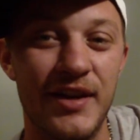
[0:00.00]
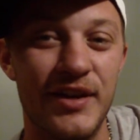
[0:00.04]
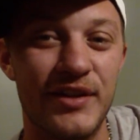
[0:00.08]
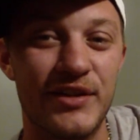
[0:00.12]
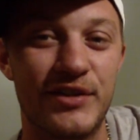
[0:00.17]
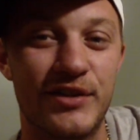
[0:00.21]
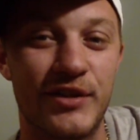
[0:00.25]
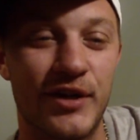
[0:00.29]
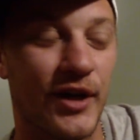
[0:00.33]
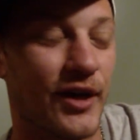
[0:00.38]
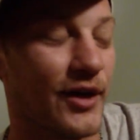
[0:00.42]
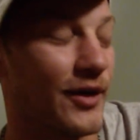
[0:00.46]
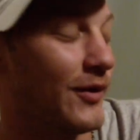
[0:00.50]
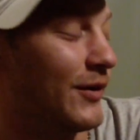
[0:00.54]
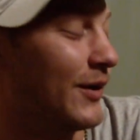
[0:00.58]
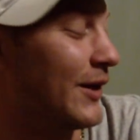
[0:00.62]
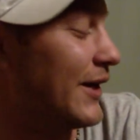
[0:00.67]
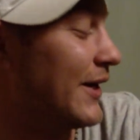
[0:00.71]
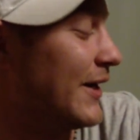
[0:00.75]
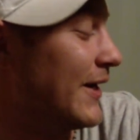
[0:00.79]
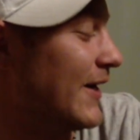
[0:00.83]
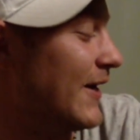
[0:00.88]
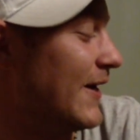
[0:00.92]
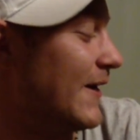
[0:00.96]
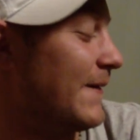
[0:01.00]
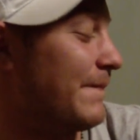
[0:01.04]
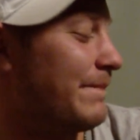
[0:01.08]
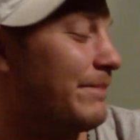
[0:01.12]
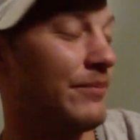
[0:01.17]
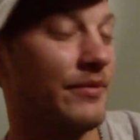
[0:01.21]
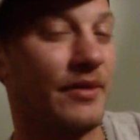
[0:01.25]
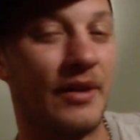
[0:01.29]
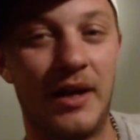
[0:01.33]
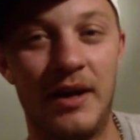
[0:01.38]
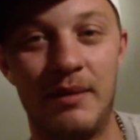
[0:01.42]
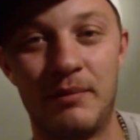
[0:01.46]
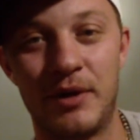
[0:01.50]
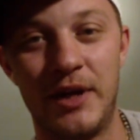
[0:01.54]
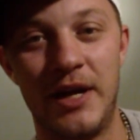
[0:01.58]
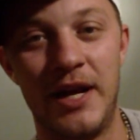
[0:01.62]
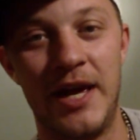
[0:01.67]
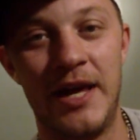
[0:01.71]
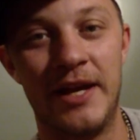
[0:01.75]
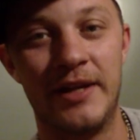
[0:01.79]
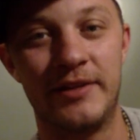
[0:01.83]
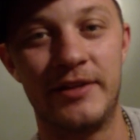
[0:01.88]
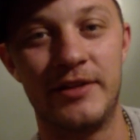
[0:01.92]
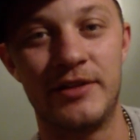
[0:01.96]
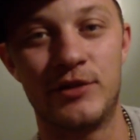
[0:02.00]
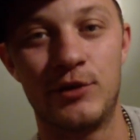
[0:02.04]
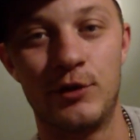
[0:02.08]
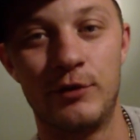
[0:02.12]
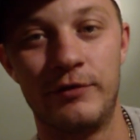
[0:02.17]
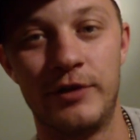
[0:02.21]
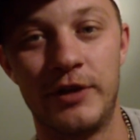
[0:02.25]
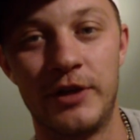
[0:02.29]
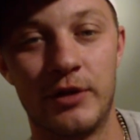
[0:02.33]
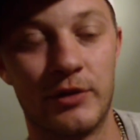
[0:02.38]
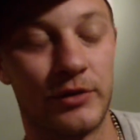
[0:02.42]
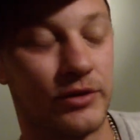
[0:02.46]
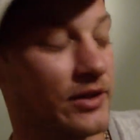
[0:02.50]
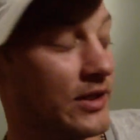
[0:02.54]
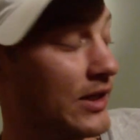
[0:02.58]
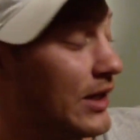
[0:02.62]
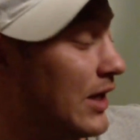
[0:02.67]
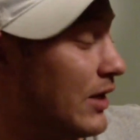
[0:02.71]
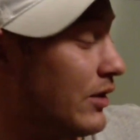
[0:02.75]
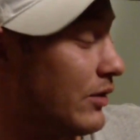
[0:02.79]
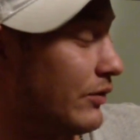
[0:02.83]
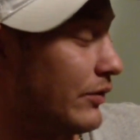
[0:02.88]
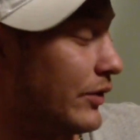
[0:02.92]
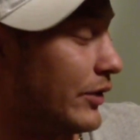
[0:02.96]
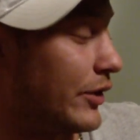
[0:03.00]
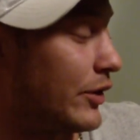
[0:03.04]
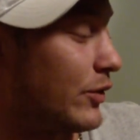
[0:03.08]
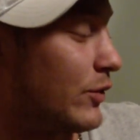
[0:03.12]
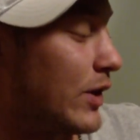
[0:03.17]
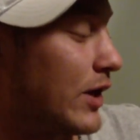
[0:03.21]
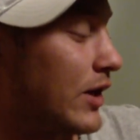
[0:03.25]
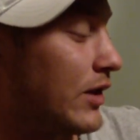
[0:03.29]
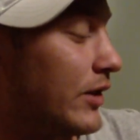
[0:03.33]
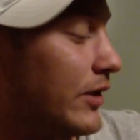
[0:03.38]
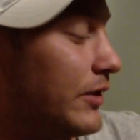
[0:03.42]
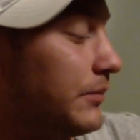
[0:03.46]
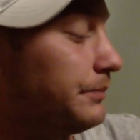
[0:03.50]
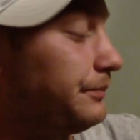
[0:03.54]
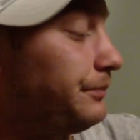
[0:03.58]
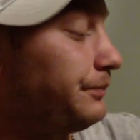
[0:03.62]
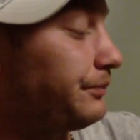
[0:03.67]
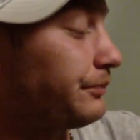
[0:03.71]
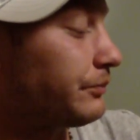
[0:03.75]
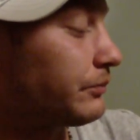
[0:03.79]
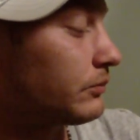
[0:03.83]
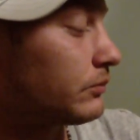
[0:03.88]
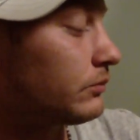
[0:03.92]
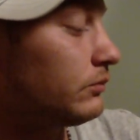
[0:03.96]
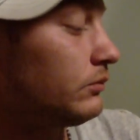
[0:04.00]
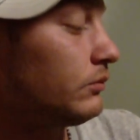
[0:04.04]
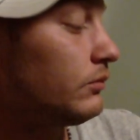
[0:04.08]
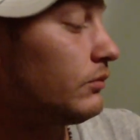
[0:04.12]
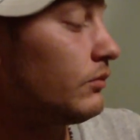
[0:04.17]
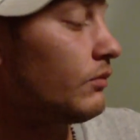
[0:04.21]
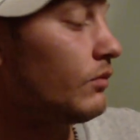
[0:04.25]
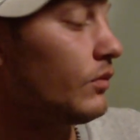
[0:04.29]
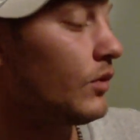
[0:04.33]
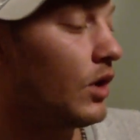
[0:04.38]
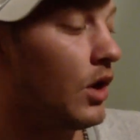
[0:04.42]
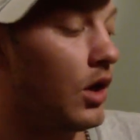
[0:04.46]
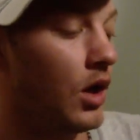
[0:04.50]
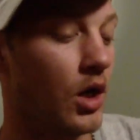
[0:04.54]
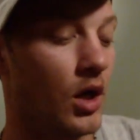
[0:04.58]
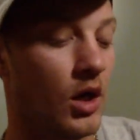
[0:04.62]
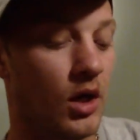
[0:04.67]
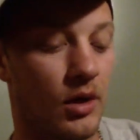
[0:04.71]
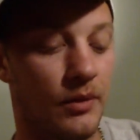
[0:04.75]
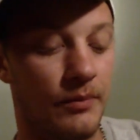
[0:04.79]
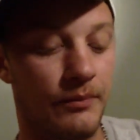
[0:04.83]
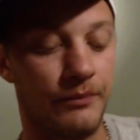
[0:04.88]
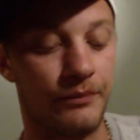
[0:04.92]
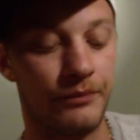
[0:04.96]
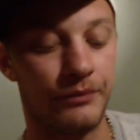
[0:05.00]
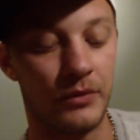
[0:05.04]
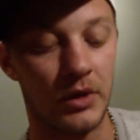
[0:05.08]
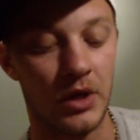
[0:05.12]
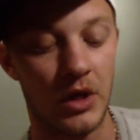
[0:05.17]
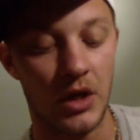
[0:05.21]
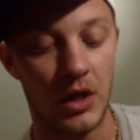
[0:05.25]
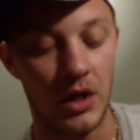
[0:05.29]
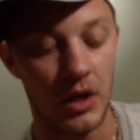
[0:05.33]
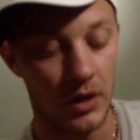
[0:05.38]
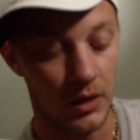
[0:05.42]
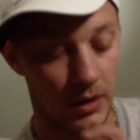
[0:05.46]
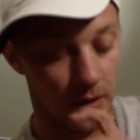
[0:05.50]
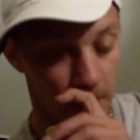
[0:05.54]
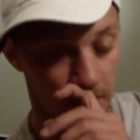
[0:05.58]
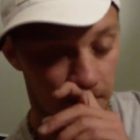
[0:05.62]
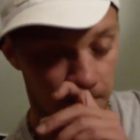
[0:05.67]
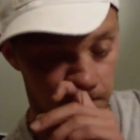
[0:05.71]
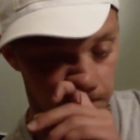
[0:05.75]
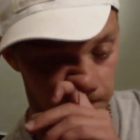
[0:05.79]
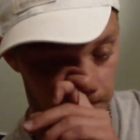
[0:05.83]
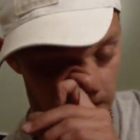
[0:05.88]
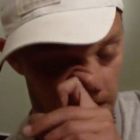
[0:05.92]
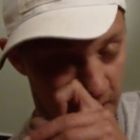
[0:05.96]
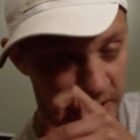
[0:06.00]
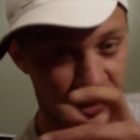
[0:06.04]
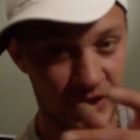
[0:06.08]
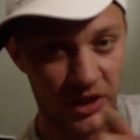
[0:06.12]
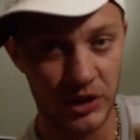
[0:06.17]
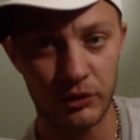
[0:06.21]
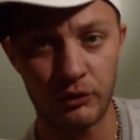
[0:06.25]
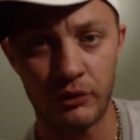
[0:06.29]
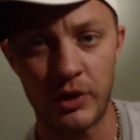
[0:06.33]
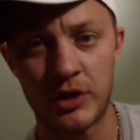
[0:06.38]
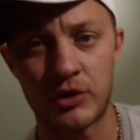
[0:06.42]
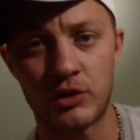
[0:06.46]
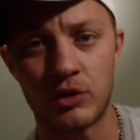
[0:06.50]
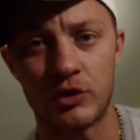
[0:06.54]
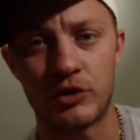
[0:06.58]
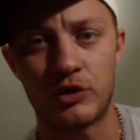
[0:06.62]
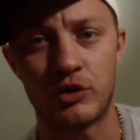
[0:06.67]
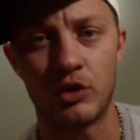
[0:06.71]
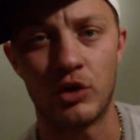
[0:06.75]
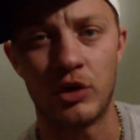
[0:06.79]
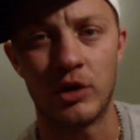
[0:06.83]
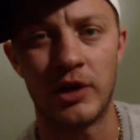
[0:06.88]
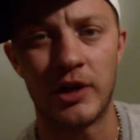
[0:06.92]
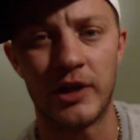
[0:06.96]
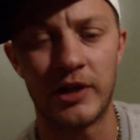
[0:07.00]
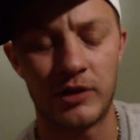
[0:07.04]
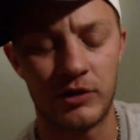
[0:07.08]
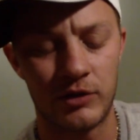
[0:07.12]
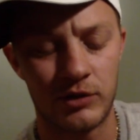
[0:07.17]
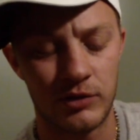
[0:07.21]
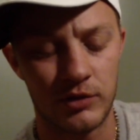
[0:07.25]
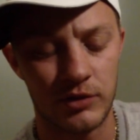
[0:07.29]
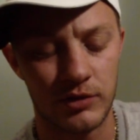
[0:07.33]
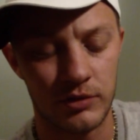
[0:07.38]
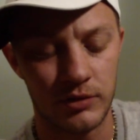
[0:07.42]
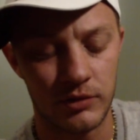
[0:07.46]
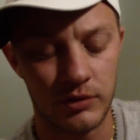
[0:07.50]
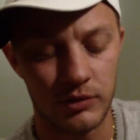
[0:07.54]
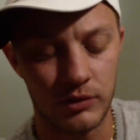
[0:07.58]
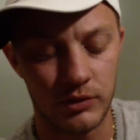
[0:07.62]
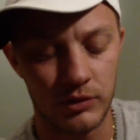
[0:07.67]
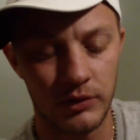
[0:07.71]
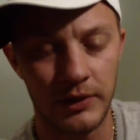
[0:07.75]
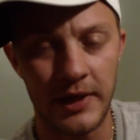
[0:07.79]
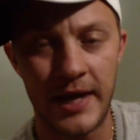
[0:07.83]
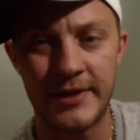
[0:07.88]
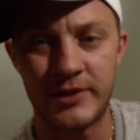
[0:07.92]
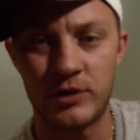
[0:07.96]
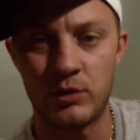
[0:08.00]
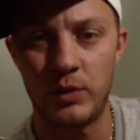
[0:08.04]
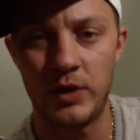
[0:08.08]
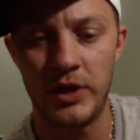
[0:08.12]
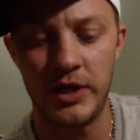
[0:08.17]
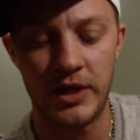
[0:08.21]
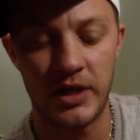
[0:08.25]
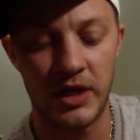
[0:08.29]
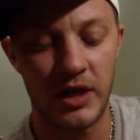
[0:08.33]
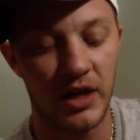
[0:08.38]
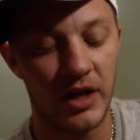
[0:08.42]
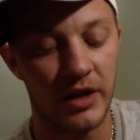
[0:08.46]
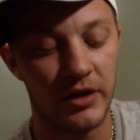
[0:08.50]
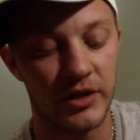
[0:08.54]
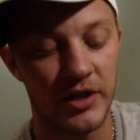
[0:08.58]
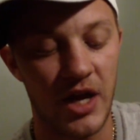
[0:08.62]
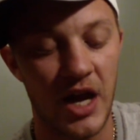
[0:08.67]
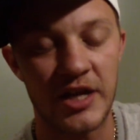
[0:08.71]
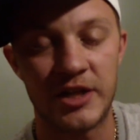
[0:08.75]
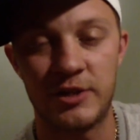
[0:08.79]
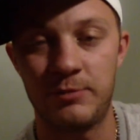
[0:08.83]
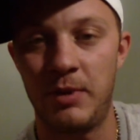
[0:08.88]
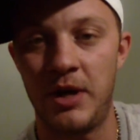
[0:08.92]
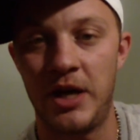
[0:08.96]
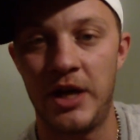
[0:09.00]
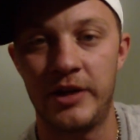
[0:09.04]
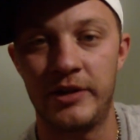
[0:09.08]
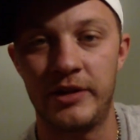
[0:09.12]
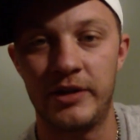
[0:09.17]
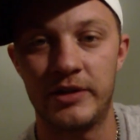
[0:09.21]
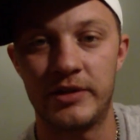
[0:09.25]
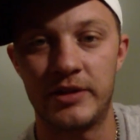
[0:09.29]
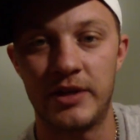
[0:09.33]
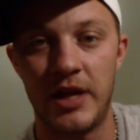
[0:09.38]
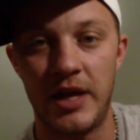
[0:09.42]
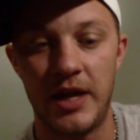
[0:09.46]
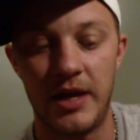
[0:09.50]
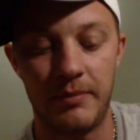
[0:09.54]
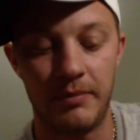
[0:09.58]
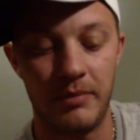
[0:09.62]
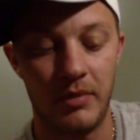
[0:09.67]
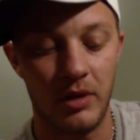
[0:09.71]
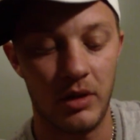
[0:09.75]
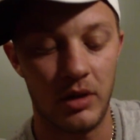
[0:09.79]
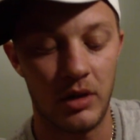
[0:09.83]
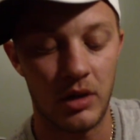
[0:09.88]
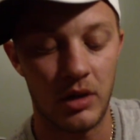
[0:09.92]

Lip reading: So I'm going to edit these two videos together really quickly. I was at the retro store like last week, and I spotted this game.